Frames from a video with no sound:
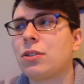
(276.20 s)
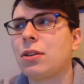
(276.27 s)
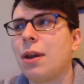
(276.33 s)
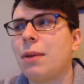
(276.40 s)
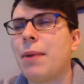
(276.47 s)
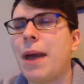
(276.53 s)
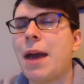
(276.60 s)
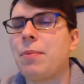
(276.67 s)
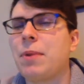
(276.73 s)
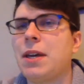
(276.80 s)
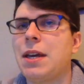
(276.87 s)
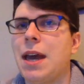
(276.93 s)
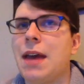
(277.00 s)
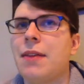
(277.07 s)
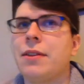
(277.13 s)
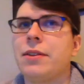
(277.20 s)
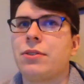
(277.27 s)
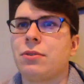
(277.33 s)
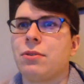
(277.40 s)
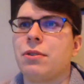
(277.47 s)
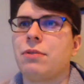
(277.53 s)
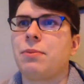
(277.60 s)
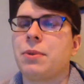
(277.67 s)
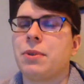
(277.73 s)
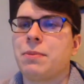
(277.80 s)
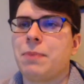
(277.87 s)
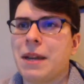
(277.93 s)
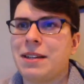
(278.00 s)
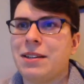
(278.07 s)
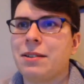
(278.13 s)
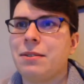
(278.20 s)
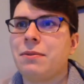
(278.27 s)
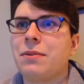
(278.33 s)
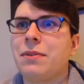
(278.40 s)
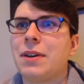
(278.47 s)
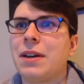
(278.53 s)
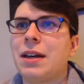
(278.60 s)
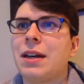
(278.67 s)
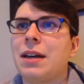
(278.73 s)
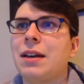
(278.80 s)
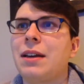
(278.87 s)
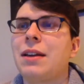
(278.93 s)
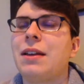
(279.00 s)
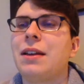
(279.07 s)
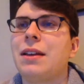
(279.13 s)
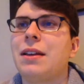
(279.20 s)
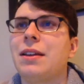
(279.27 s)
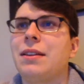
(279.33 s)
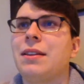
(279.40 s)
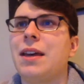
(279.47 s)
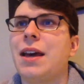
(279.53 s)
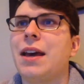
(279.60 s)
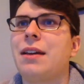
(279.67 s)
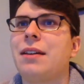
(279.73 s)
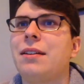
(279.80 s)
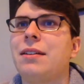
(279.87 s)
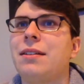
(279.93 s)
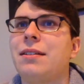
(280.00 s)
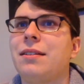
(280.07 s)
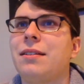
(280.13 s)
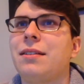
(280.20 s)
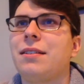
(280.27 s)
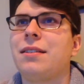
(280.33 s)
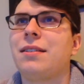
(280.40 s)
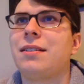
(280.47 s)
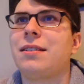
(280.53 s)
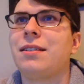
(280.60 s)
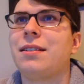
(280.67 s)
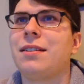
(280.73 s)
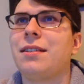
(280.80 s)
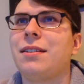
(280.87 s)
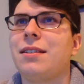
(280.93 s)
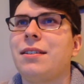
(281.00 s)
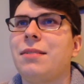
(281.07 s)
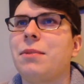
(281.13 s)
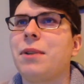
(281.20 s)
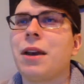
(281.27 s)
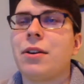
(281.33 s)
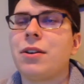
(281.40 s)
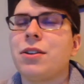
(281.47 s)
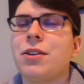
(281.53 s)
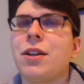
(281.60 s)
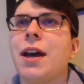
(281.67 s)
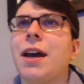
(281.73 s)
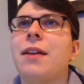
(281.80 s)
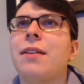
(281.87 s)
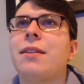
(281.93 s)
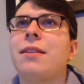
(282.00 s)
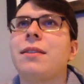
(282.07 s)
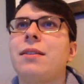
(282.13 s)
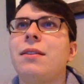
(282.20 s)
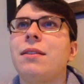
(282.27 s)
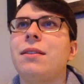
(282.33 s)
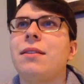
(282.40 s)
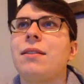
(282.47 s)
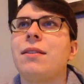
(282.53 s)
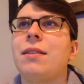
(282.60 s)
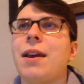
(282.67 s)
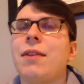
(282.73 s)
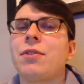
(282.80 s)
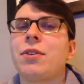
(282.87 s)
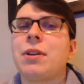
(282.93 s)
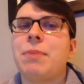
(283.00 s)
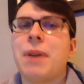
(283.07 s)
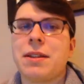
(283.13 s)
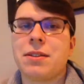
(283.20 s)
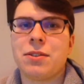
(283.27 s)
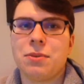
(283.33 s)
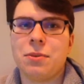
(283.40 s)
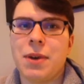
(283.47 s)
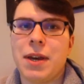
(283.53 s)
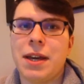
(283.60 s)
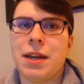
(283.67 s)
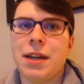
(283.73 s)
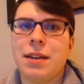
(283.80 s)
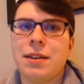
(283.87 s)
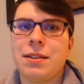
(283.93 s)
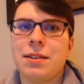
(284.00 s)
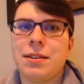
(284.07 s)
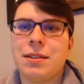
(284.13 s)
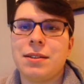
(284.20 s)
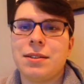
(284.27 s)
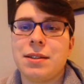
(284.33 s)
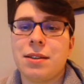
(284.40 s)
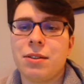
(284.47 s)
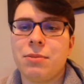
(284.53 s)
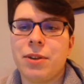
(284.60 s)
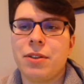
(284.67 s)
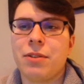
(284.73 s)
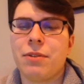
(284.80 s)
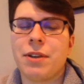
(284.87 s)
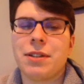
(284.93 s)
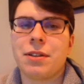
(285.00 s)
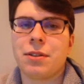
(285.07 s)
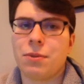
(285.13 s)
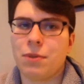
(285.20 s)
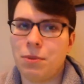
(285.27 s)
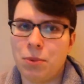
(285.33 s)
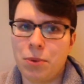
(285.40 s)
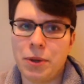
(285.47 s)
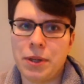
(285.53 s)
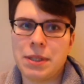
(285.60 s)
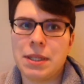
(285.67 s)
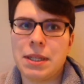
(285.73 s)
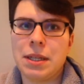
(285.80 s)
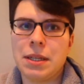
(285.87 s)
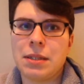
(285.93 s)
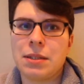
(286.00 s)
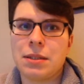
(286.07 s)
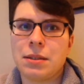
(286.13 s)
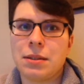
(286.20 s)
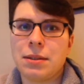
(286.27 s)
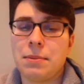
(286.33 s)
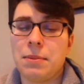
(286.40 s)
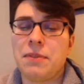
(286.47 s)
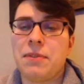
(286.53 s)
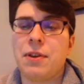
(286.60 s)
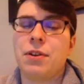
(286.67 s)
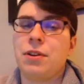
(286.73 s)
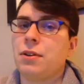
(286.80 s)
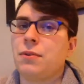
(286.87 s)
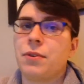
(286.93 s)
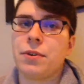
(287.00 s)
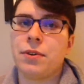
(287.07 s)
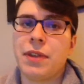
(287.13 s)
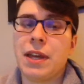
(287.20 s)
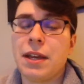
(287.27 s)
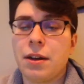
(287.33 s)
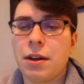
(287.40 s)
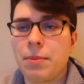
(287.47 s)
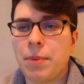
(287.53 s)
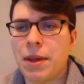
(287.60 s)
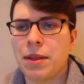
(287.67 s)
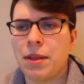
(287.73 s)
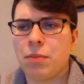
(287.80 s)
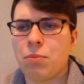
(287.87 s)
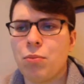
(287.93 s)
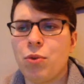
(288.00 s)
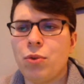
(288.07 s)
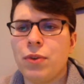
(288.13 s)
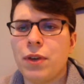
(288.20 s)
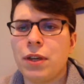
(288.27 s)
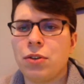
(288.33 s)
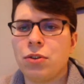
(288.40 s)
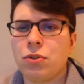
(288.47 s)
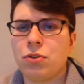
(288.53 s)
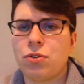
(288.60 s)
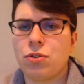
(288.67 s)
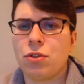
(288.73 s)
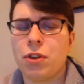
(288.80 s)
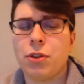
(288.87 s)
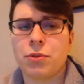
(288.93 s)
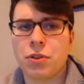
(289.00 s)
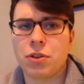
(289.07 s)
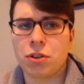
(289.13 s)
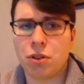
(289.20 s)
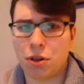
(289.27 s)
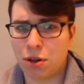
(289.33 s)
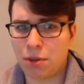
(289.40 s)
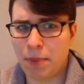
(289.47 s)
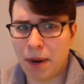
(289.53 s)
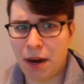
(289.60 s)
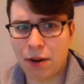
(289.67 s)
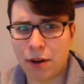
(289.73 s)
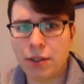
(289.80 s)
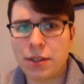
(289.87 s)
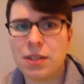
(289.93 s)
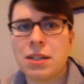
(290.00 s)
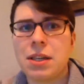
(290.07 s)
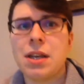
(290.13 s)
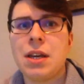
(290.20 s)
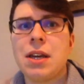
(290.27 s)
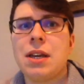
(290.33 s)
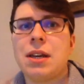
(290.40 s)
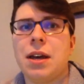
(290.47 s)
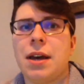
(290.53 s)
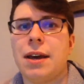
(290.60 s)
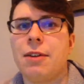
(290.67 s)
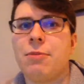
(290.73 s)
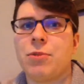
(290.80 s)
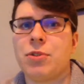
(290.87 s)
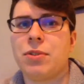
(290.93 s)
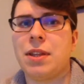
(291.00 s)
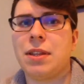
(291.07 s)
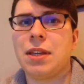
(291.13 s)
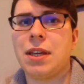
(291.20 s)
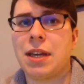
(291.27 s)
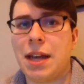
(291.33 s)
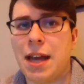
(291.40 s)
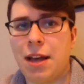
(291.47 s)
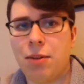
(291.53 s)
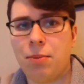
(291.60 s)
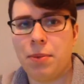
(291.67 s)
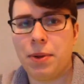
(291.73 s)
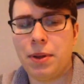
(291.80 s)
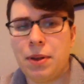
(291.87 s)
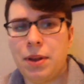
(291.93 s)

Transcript: I'm happy he had this sort of perspective that, I mean, how can you not? After he passes away, single mother raising 3 boys, it's gonna be very difficult. They ended up, I think, moving closer to her parents so that they could help